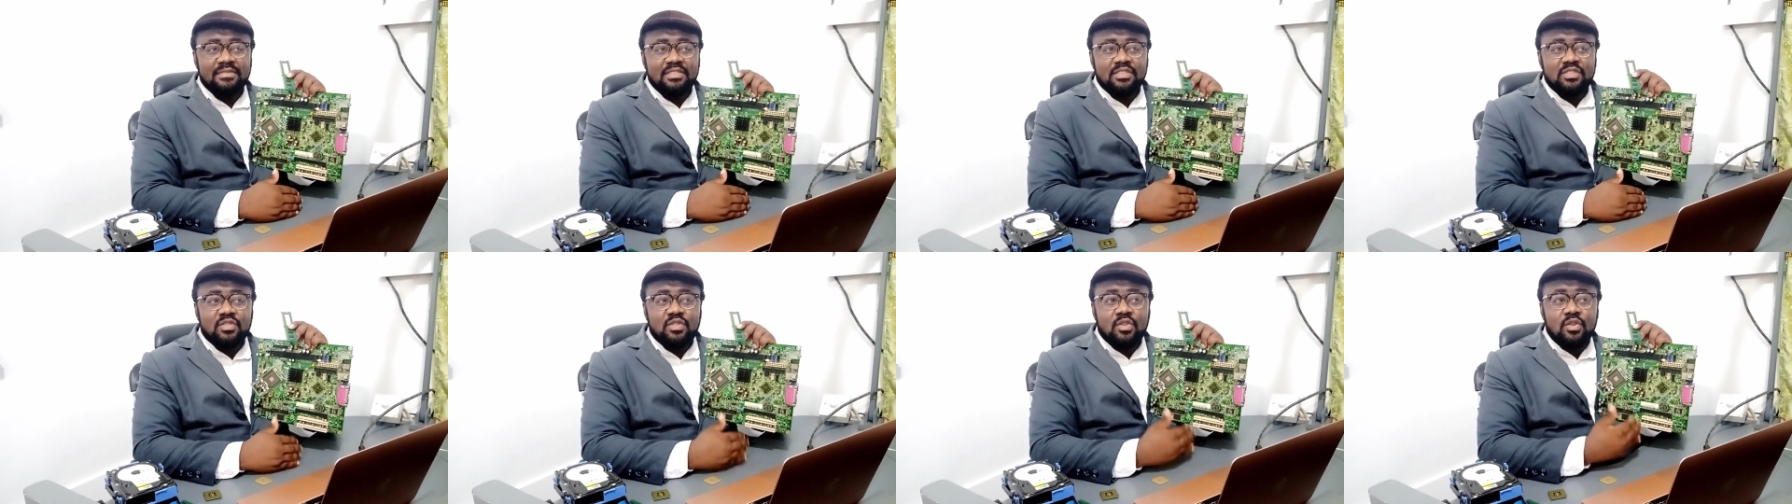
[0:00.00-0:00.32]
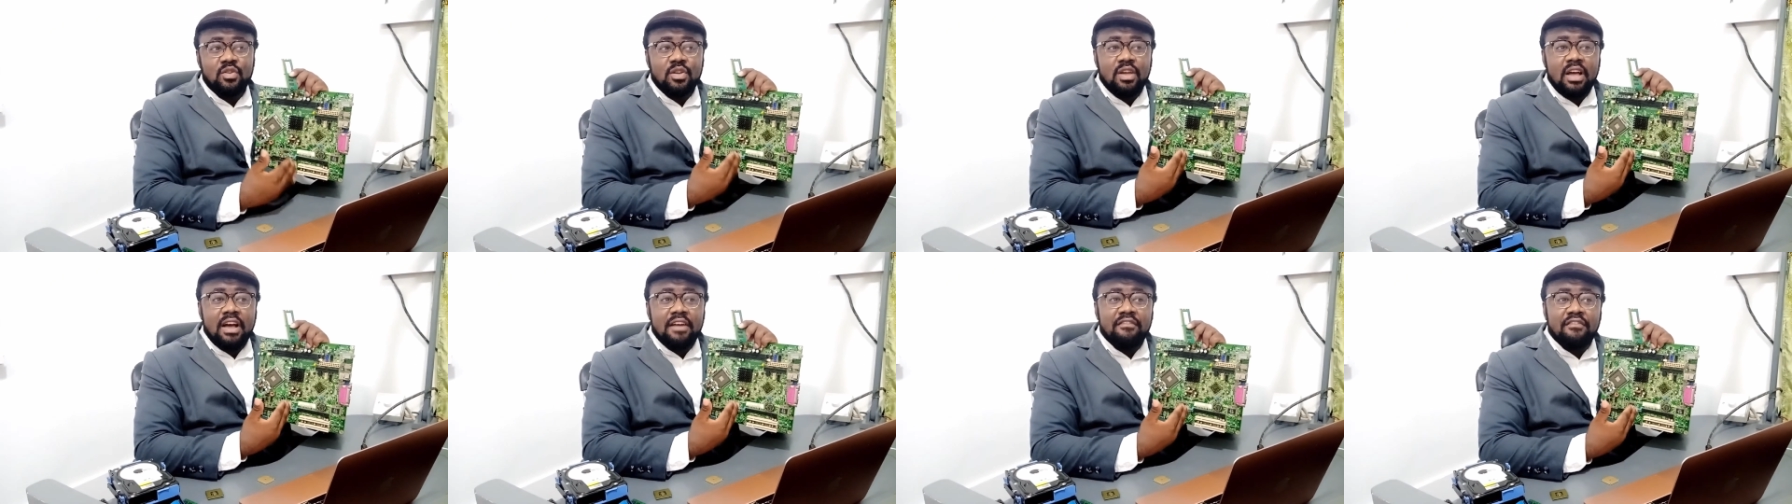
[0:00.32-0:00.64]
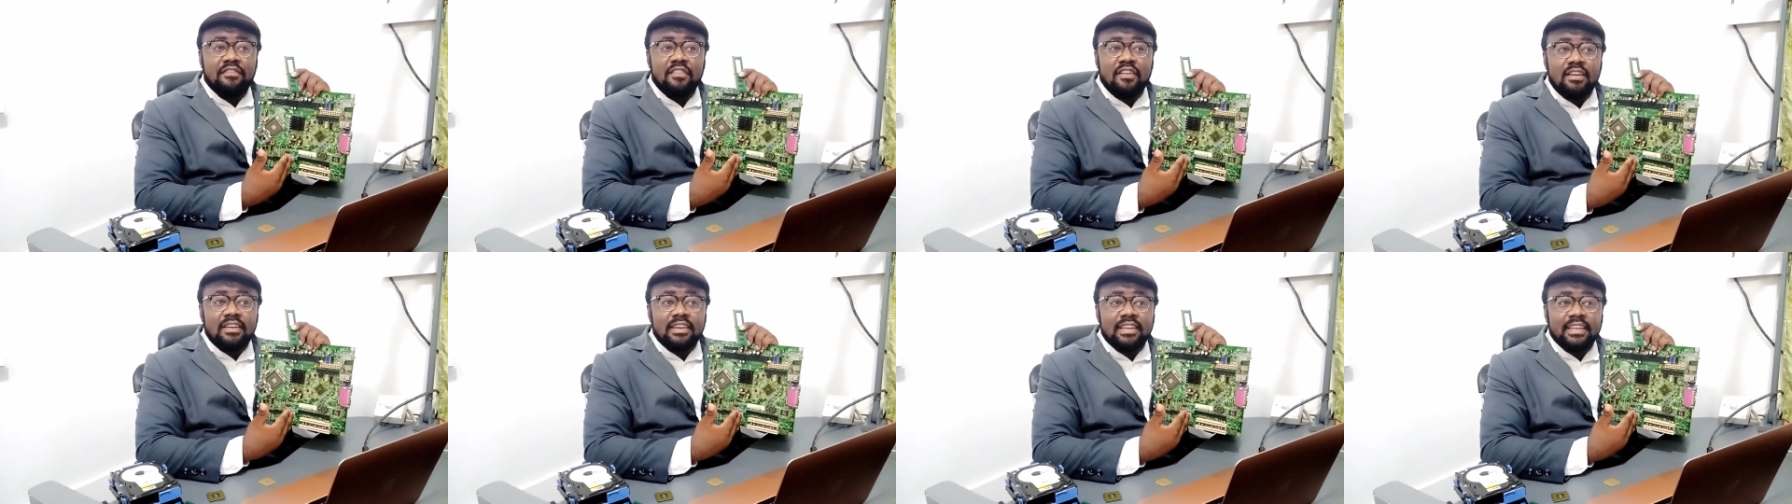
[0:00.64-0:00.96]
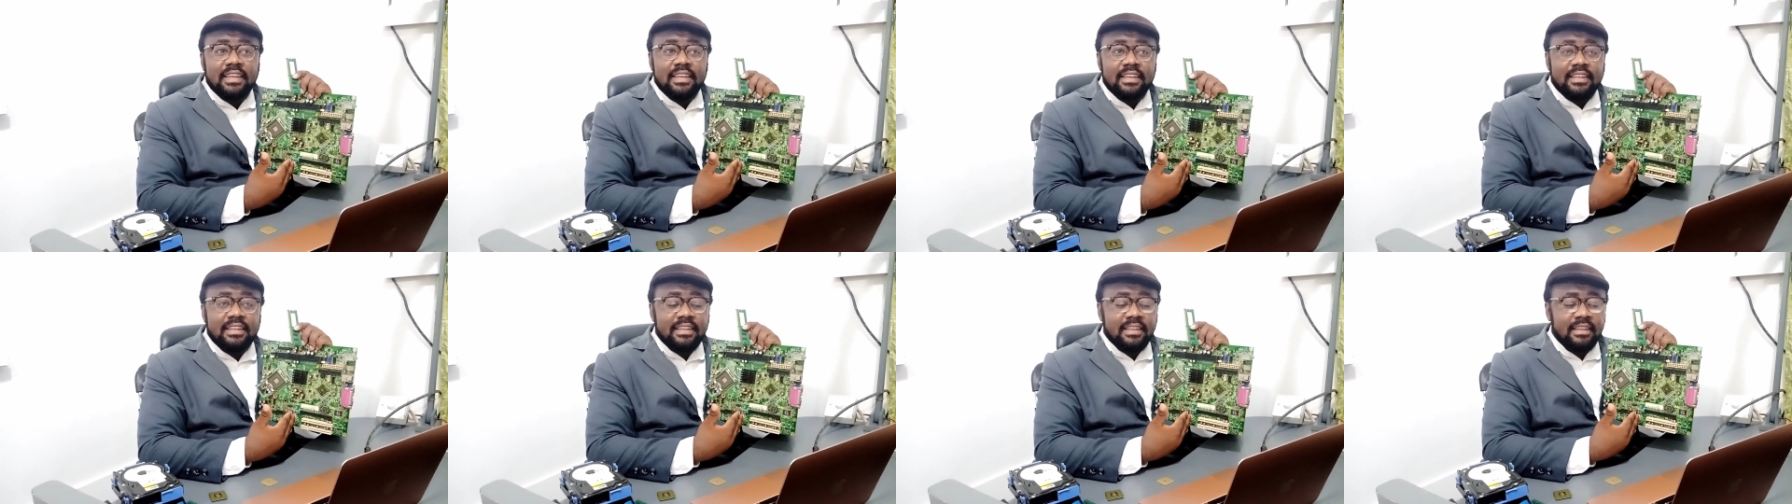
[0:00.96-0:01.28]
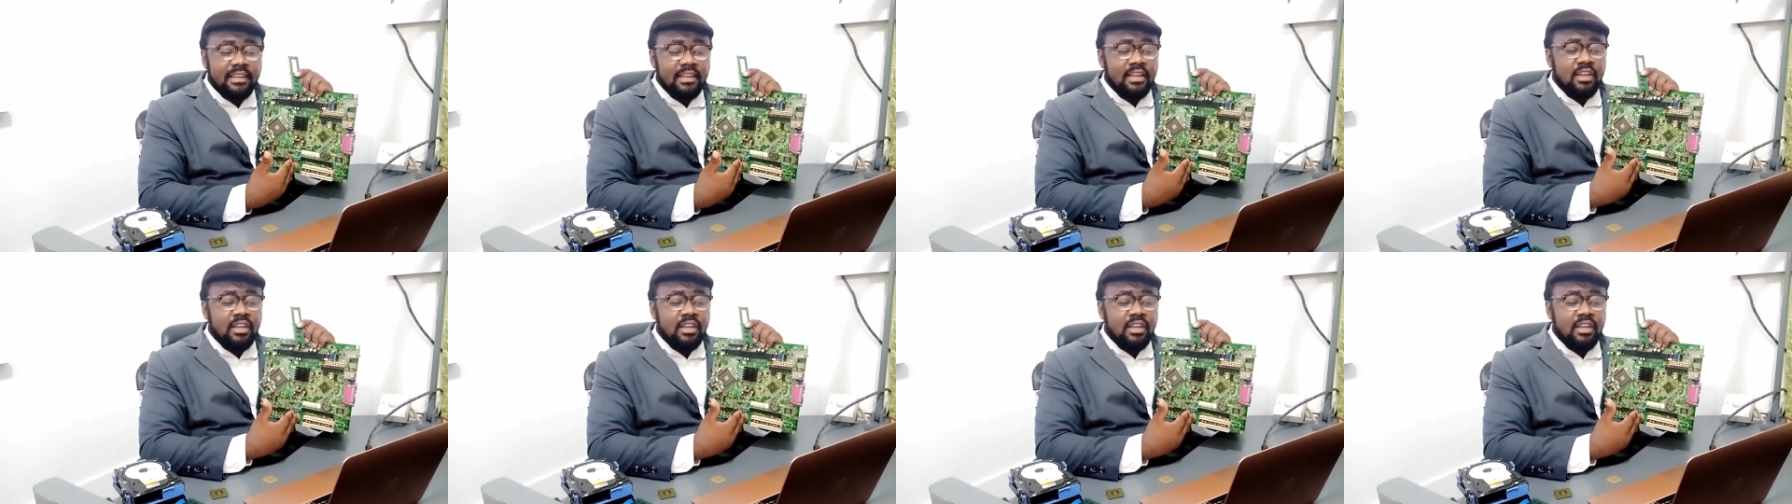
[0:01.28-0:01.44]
So you have 4 gig,